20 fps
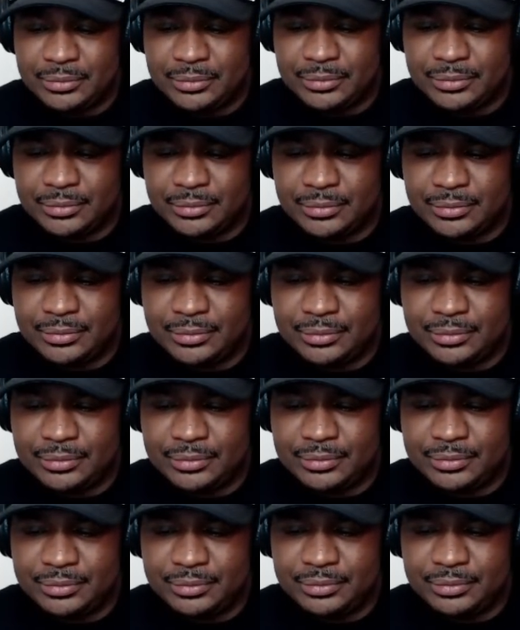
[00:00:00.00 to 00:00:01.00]
cut short.
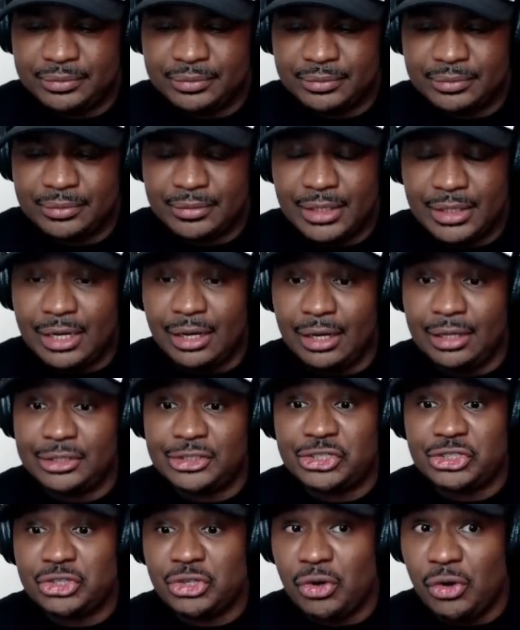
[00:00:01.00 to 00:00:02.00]
Cut
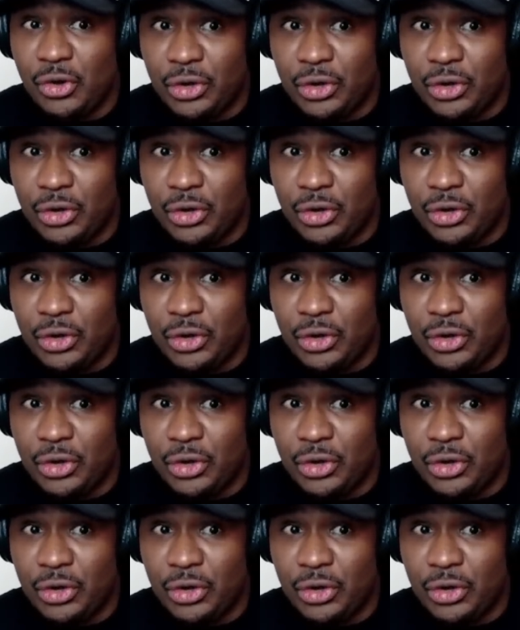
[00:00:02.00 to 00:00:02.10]
short.